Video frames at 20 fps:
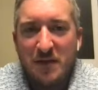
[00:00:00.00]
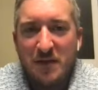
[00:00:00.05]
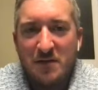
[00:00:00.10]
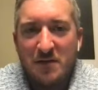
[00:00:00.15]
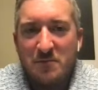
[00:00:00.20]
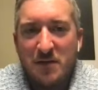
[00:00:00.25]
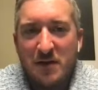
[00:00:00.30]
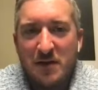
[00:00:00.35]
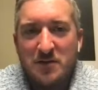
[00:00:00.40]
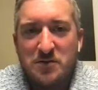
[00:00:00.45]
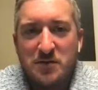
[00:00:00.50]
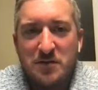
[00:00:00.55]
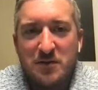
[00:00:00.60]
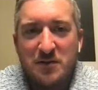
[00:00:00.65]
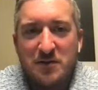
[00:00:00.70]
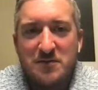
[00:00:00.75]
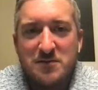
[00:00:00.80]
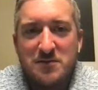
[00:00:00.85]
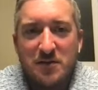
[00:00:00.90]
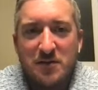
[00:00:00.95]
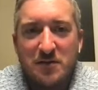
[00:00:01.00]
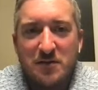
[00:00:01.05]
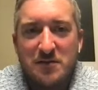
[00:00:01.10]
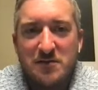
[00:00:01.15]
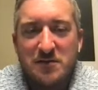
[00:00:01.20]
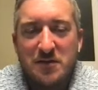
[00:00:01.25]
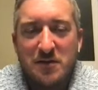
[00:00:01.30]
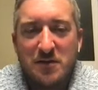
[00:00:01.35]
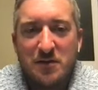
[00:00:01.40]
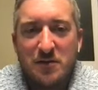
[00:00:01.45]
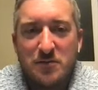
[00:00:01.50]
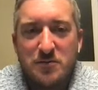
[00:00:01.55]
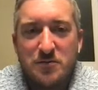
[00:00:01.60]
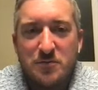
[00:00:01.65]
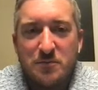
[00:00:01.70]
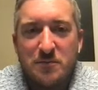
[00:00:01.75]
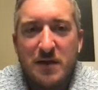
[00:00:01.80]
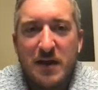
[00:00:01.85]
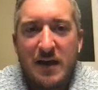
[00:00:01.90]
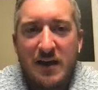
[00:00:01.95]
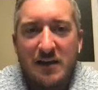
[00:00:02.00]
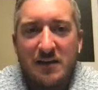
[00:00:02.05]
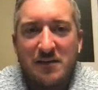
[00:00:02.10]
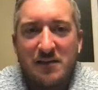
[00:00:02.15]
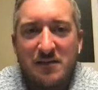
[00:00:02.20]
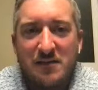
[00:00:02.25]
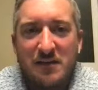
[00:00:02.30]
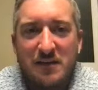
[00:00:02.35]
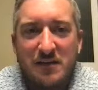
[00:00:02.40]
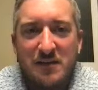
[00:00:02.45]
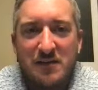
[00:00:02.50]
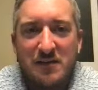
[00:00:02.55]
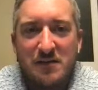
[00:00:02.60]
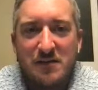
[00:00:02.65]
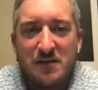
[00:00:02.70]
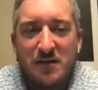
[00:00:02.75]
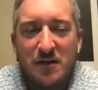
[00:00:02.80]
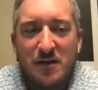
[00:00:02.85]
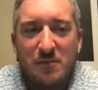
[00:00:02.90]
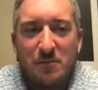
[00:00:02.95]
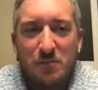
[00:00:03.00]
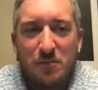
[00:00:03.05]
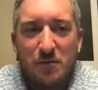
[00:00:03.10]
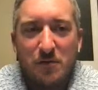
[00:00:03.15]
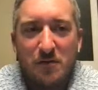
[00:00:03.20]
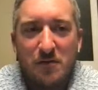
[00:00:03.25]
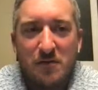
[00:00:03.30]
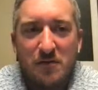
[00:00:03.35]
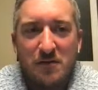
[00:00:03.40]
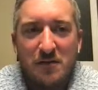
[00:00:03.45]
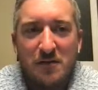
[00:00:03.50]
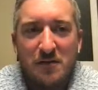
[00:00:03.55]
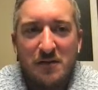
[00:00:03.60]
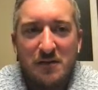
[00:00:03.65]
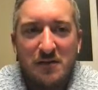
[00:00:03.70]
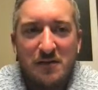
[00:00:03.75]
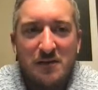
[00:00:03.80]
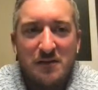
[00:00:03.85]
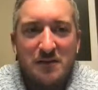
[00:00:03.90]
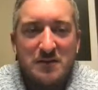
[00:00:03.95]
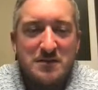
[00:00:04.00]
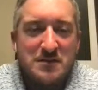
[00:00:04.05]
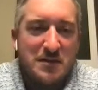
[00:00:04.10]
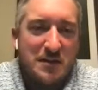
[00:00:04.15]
I'm actually concerned it's gonna go dramatically upward. This